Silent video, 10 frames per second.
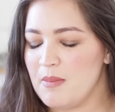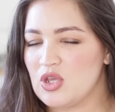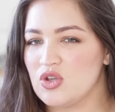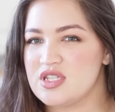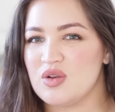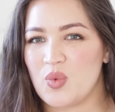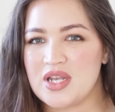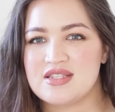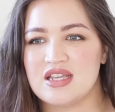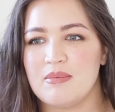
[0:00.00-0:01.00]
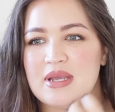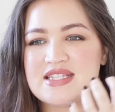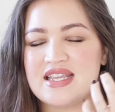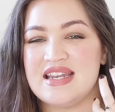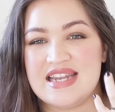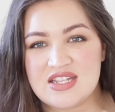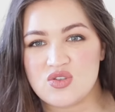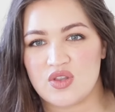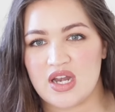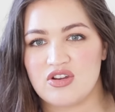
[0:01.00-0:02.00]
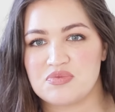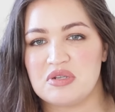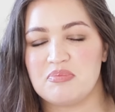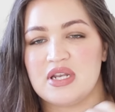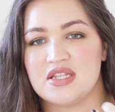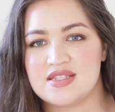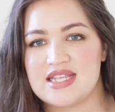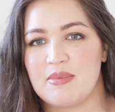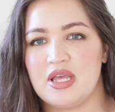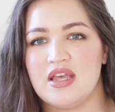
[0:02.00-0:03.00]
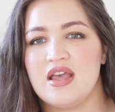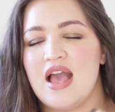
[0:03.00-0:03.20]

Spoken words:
because in winter my skin needs all the nourishment, but in summer